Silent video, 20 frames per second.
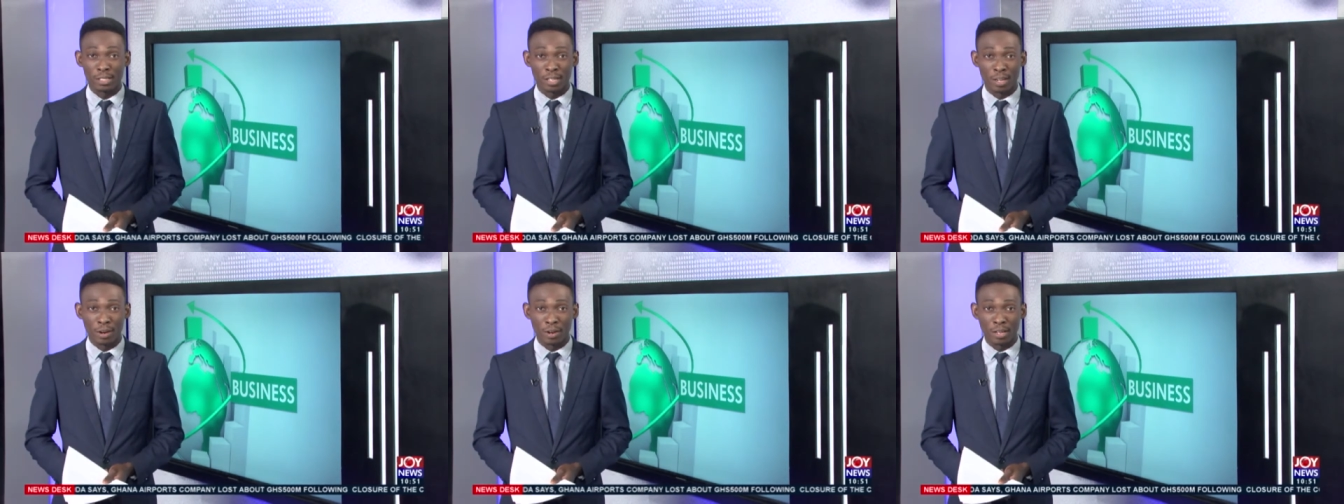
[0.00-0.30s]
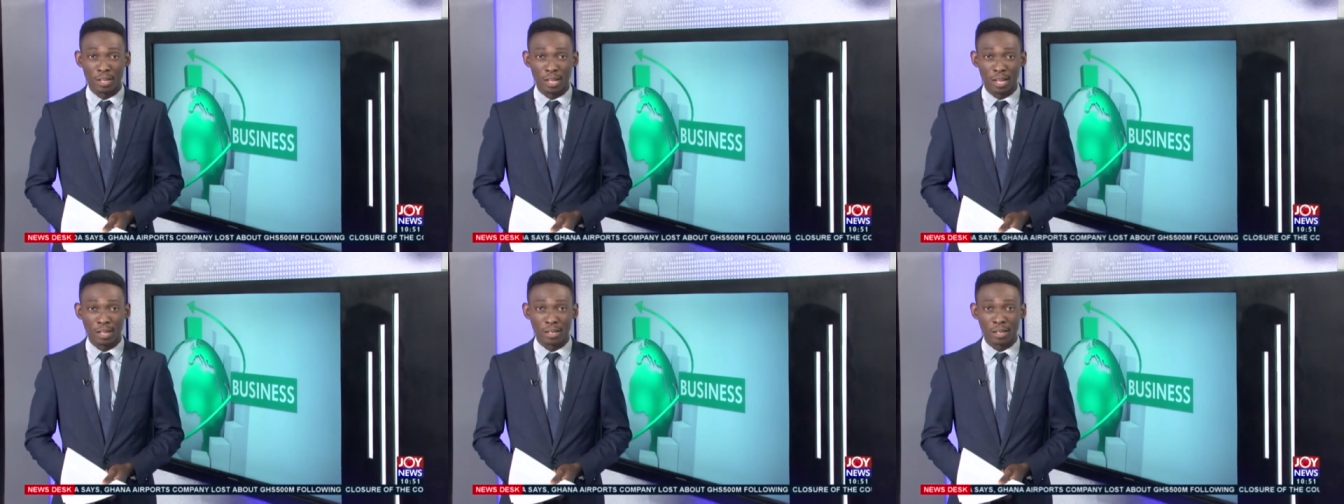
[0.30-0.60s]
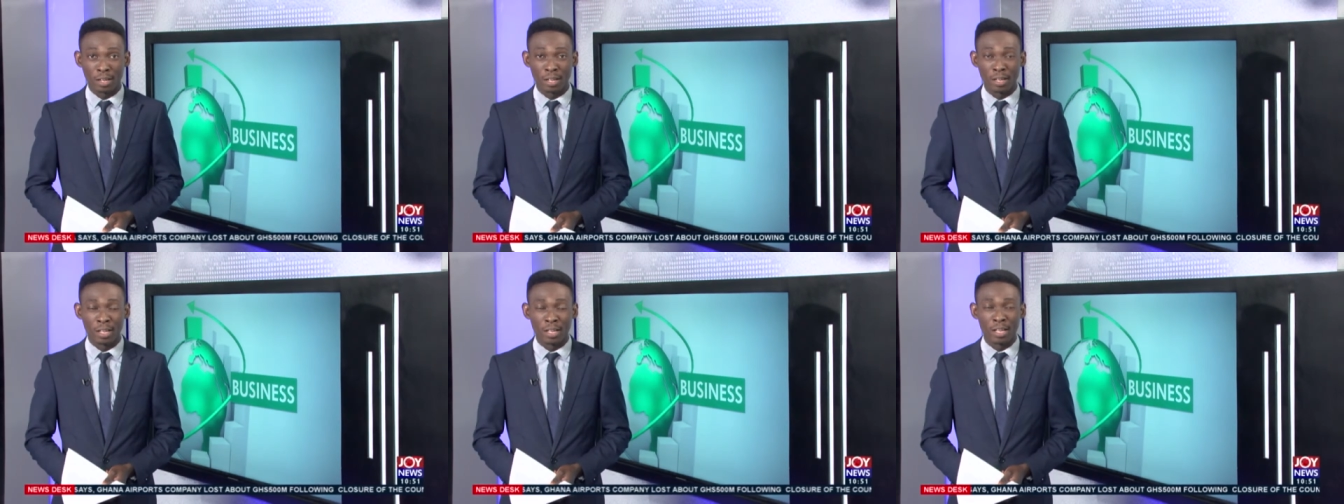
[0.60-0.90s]
here in
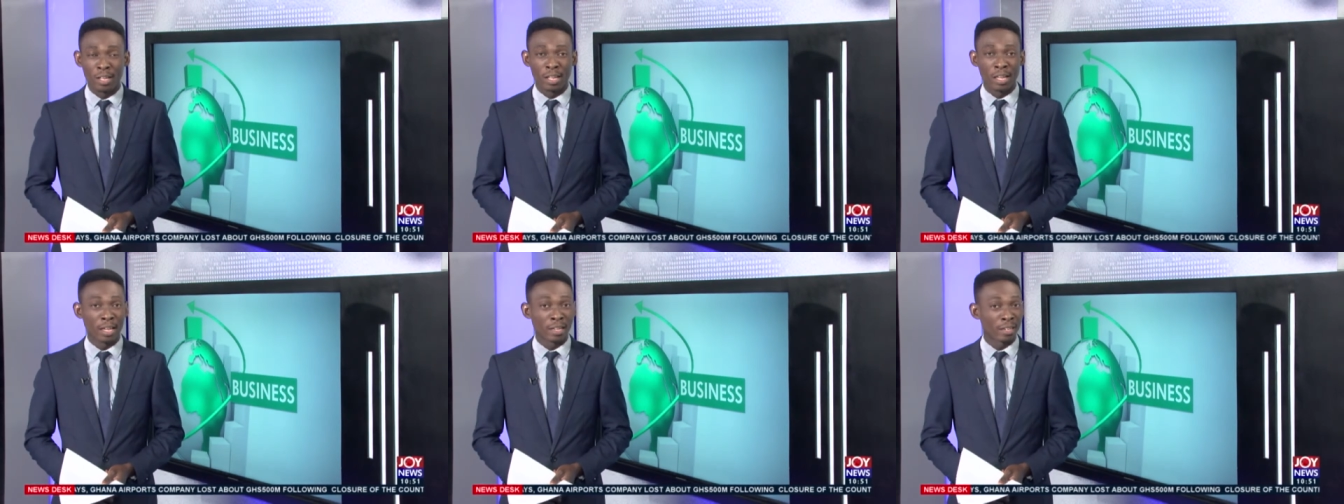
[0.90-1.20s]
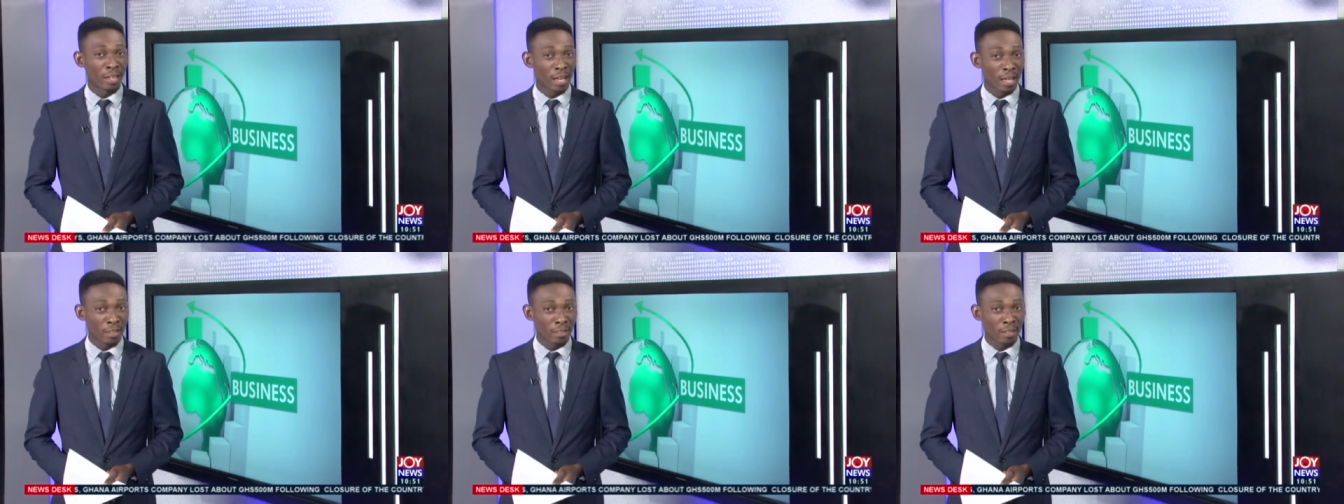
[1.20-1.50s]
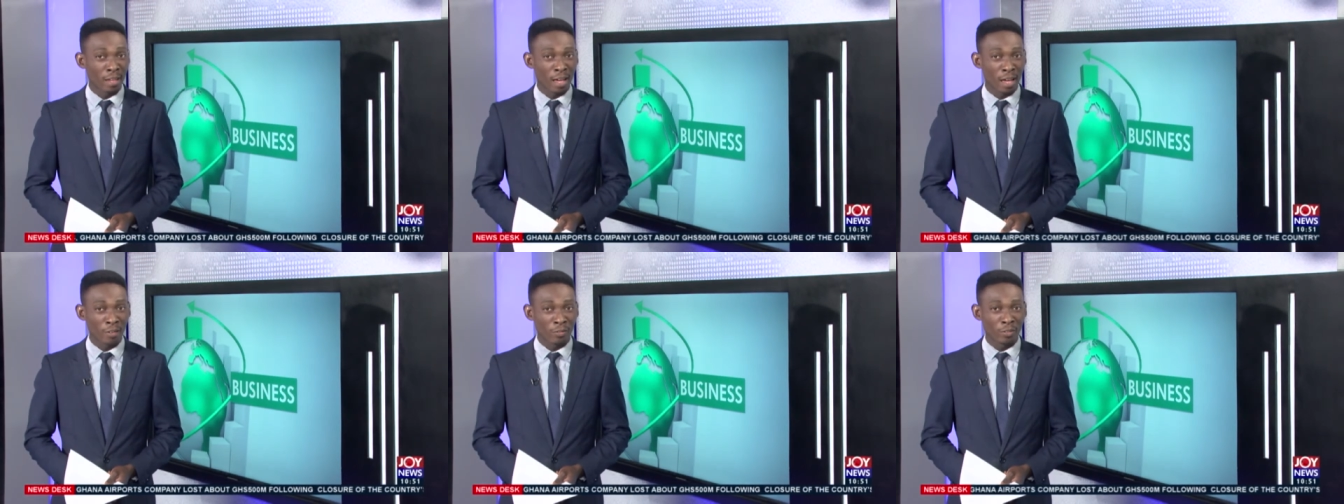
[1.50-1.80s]
Ghana and
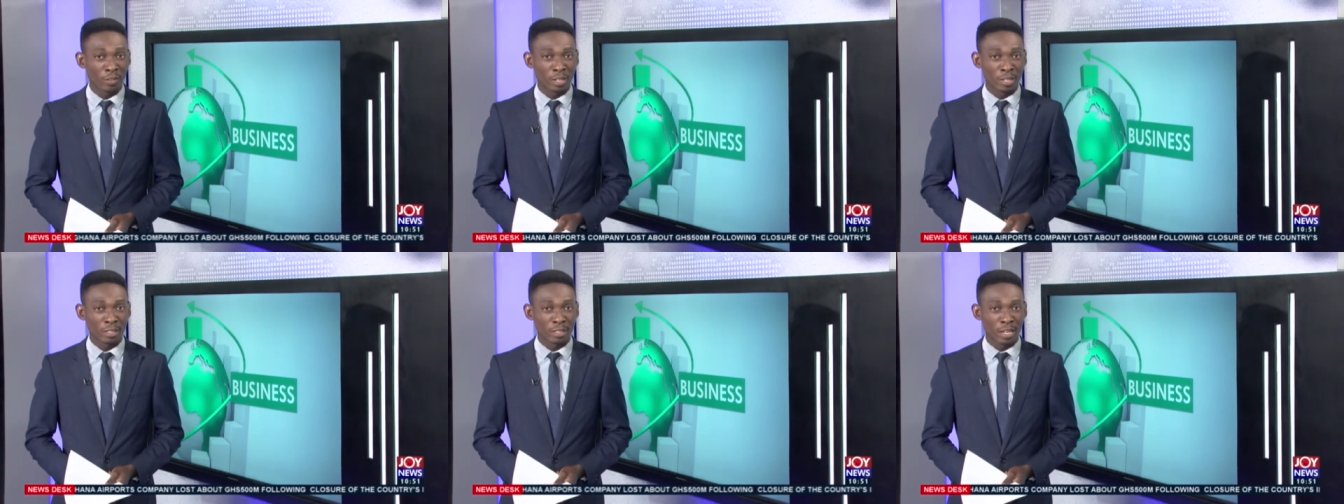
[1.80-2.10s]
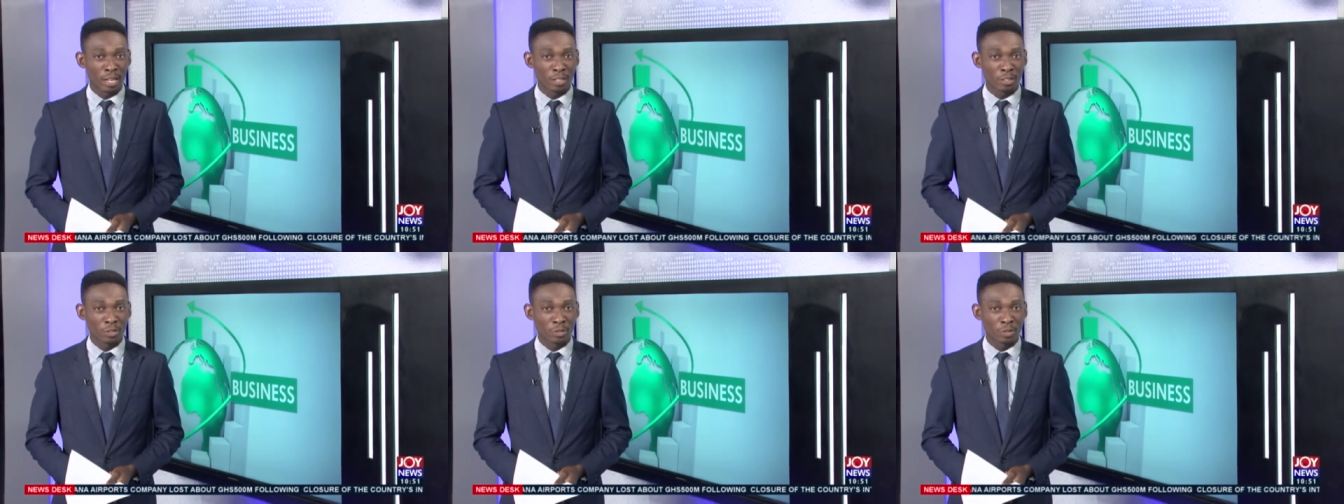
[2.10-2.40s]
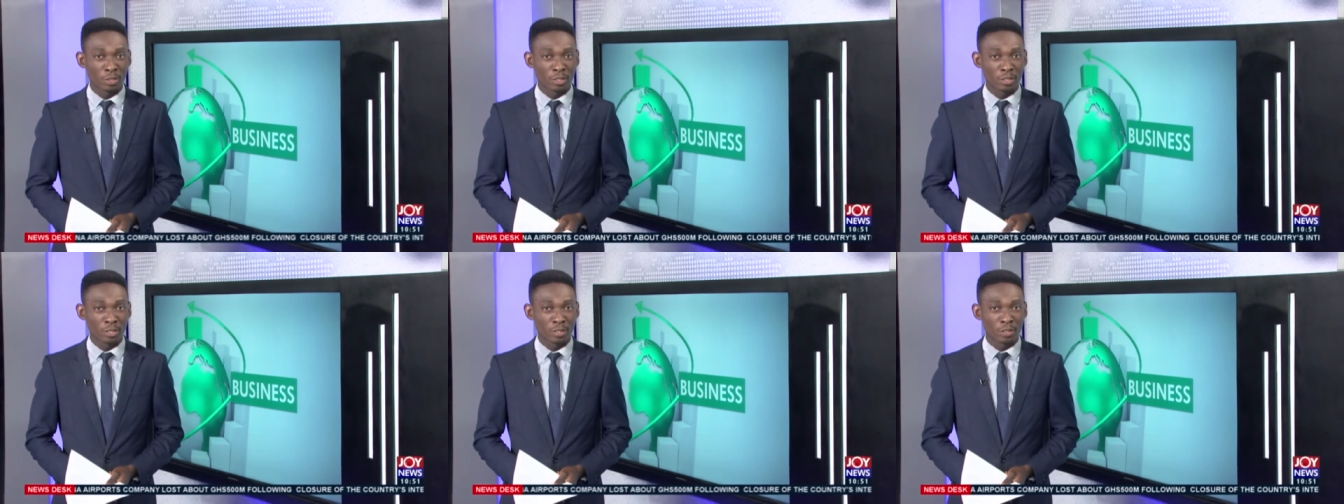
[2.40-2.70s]
other African
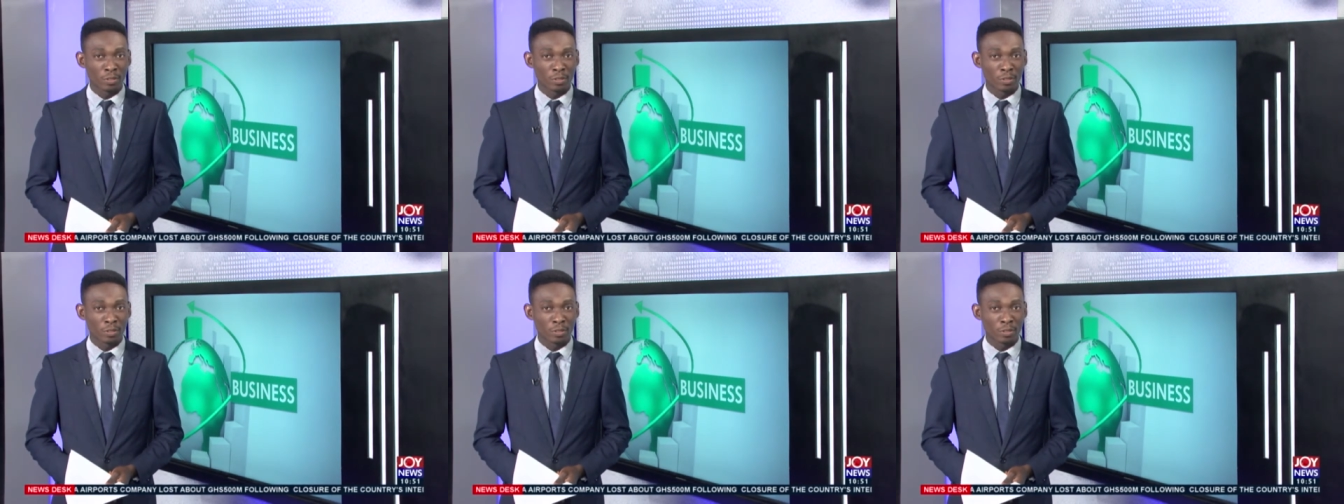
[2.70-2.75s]
countries.